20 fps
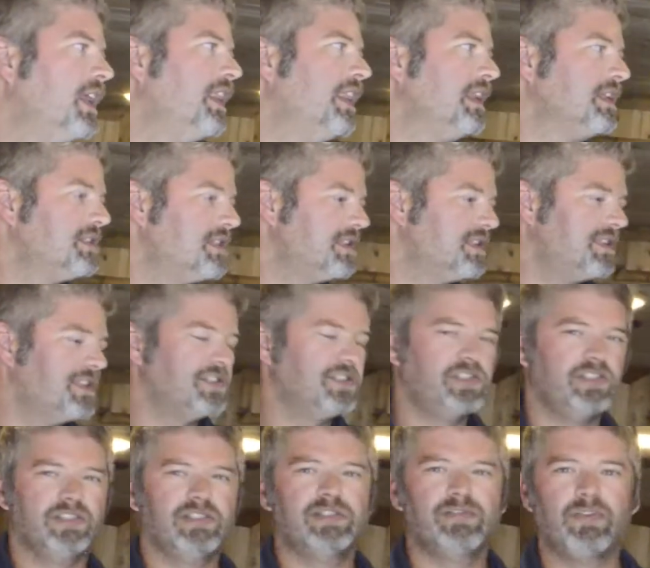This isn't
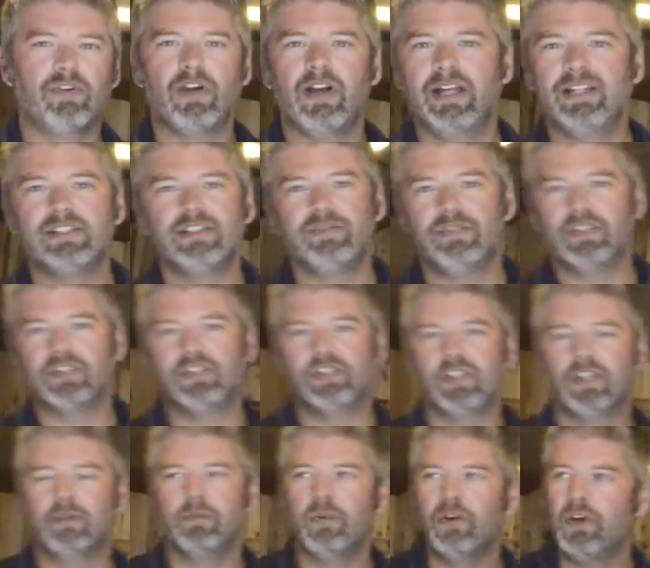just for ice
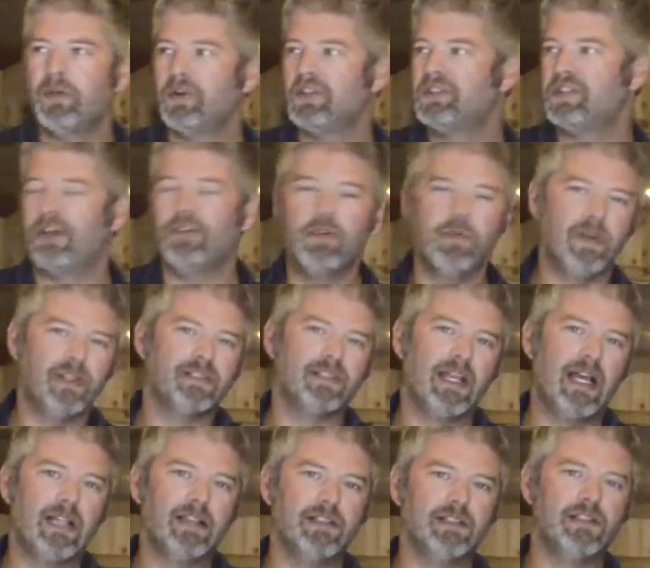fishing, and pretty much everybody's
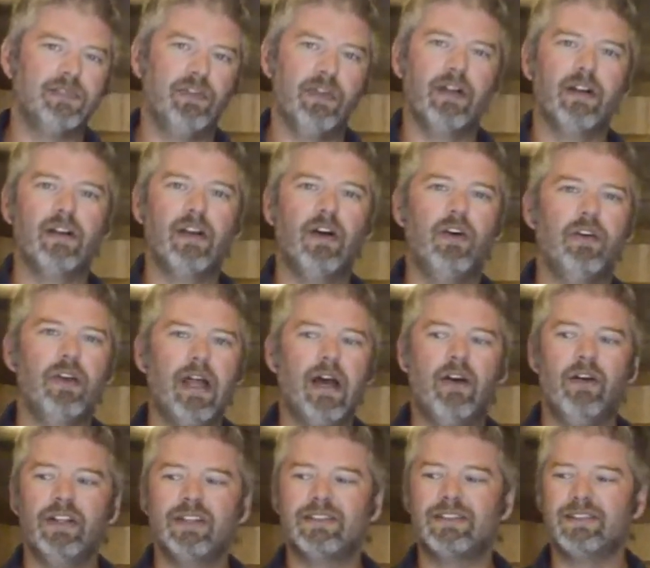got this figured out
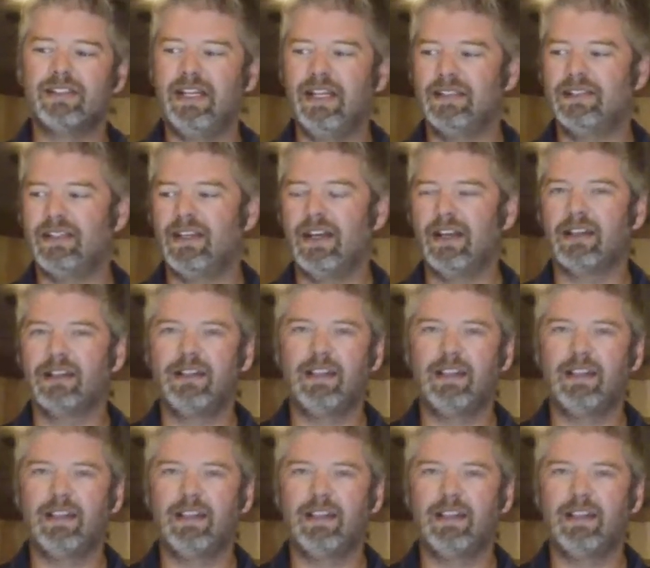now. It's a